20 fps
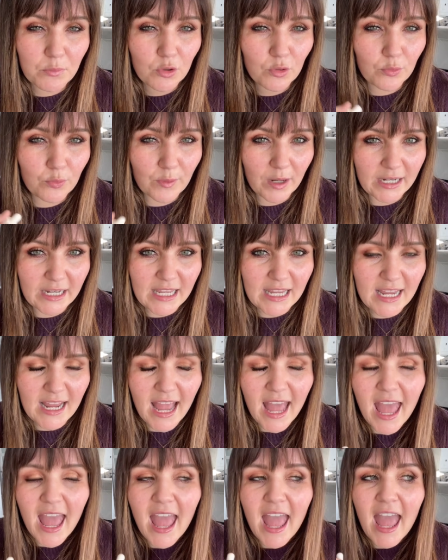more runny.
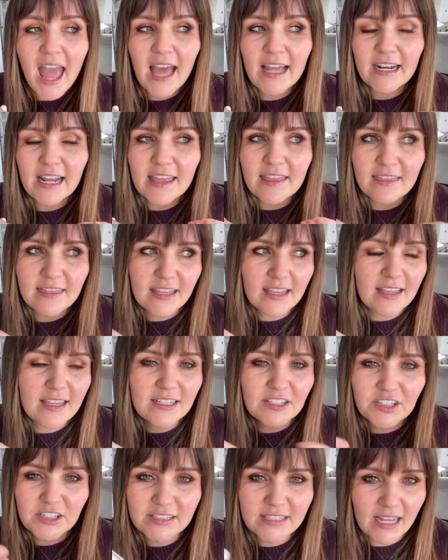And I think
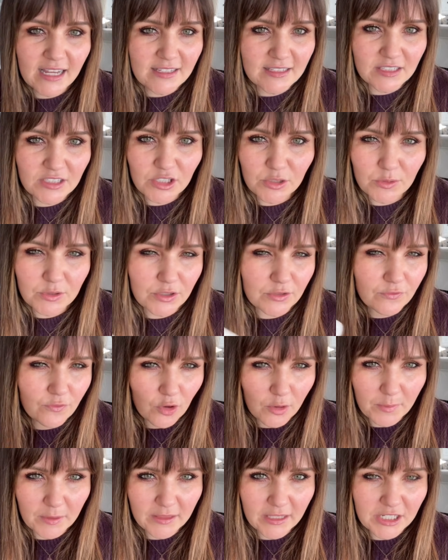it just has to do with the
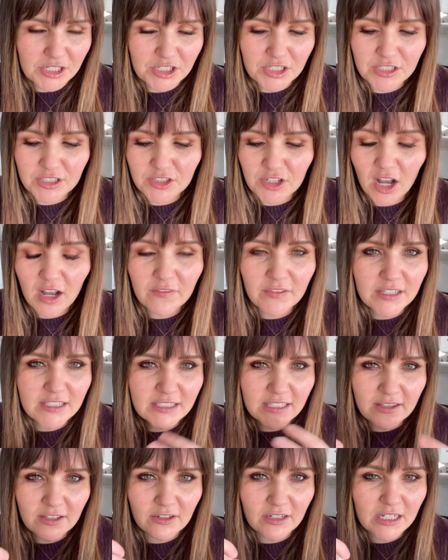formulations.
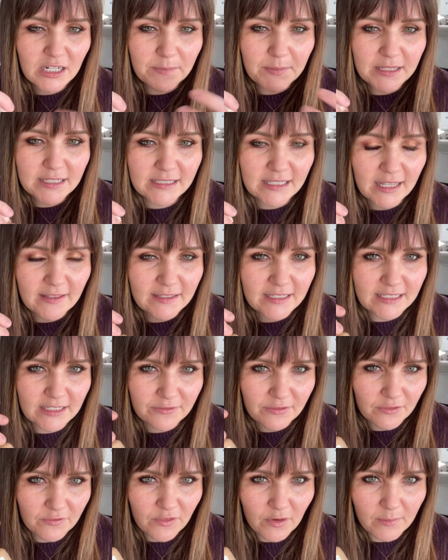Obviously, they're gonna be slightly
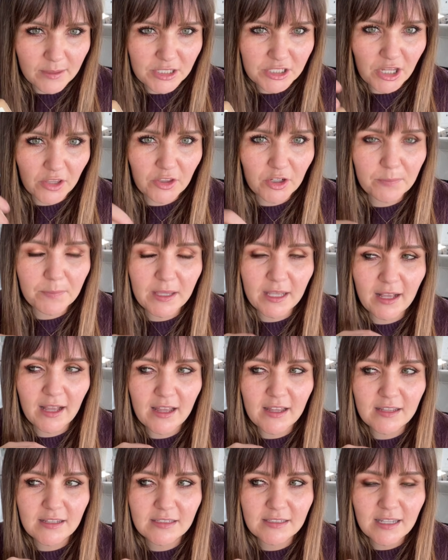different from each other
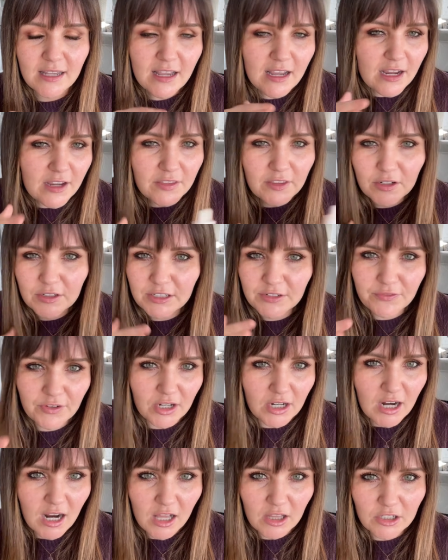because they're
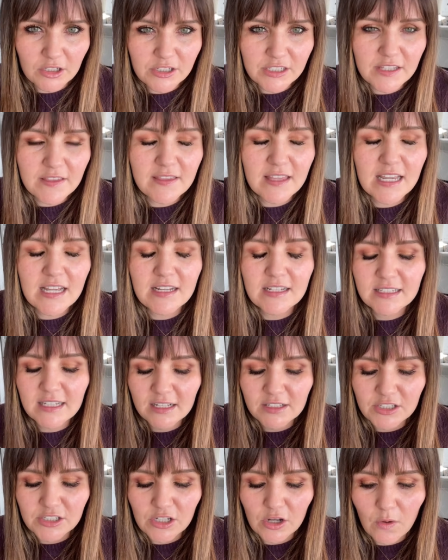different colors and things.
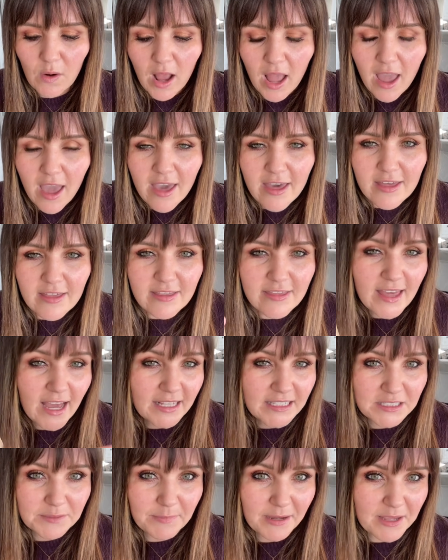And so
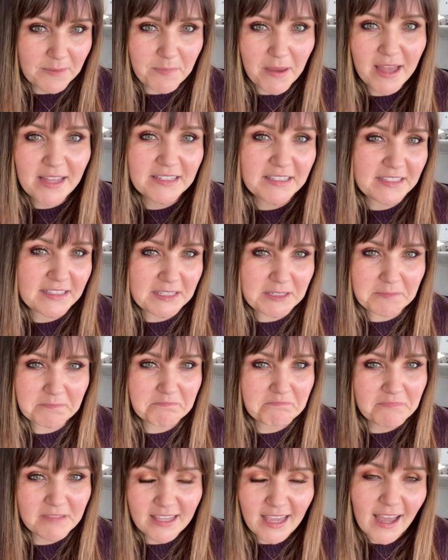that's my best
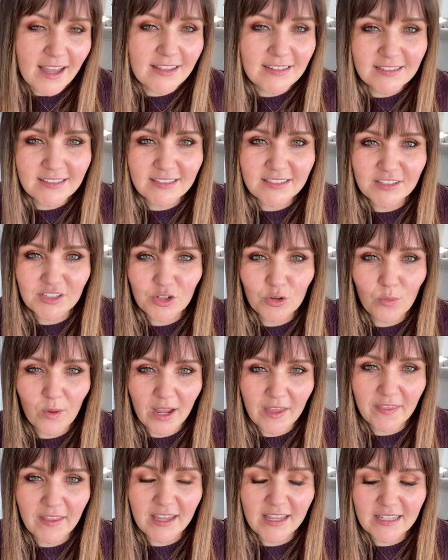guess as to
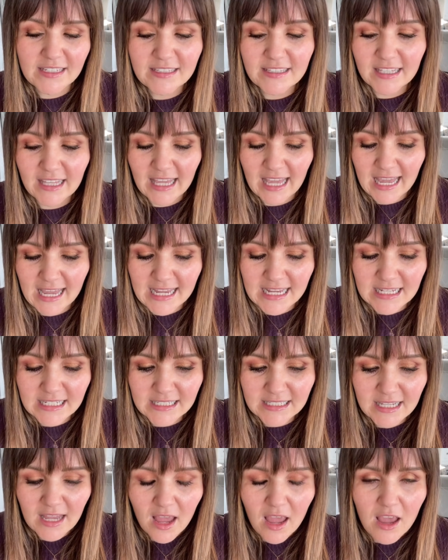why that is the
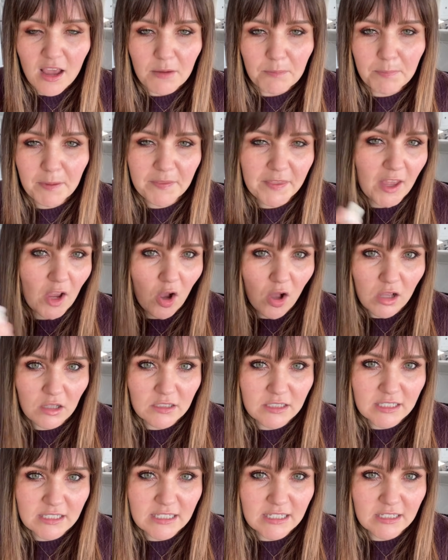case, but they all
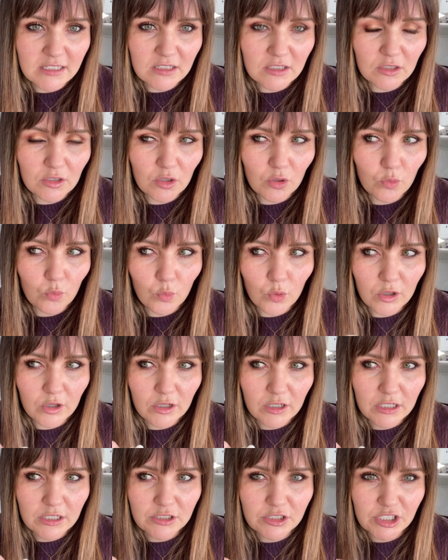still
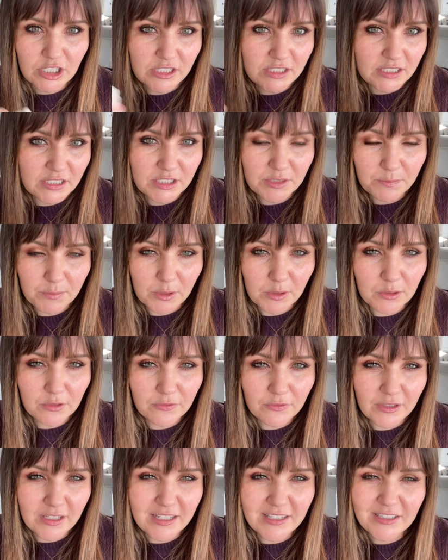work just as
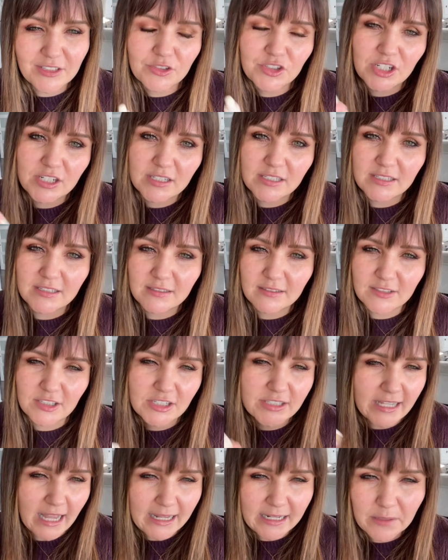beautifully. So
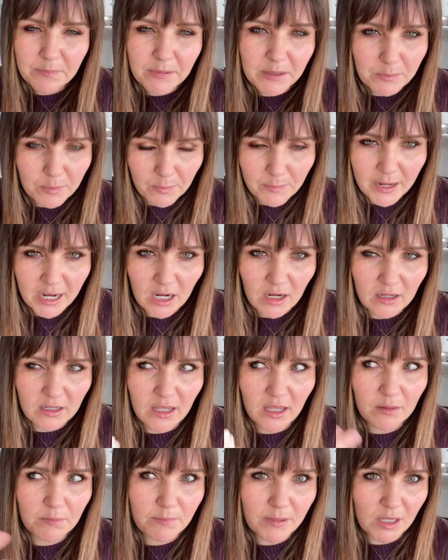just kind of be prepared
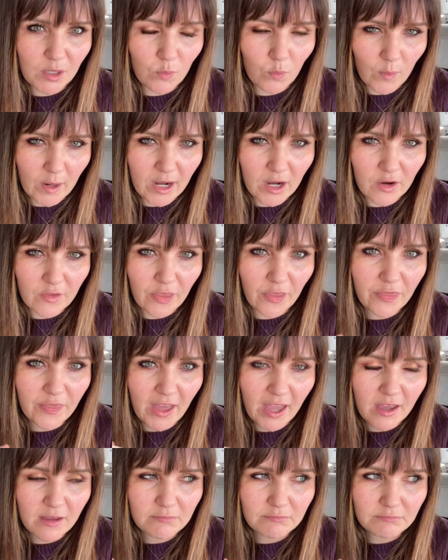and be aware that
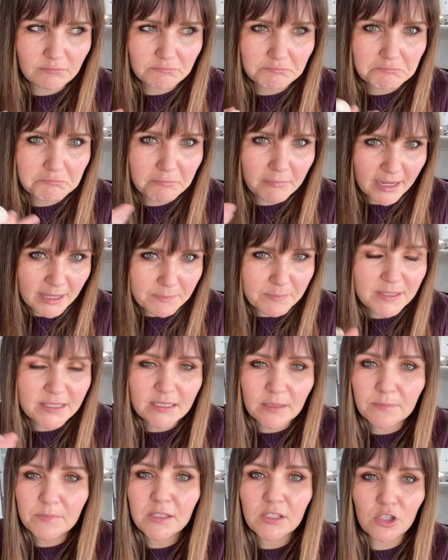that might be
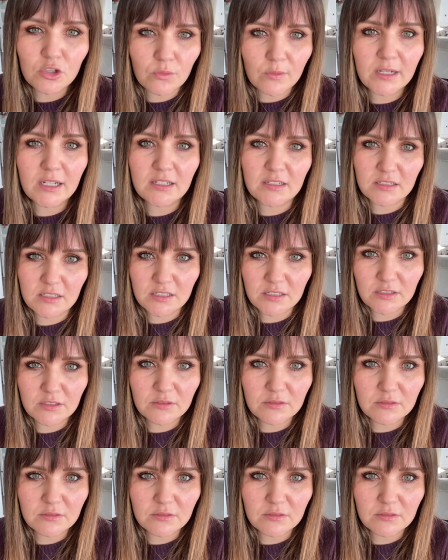something you run into.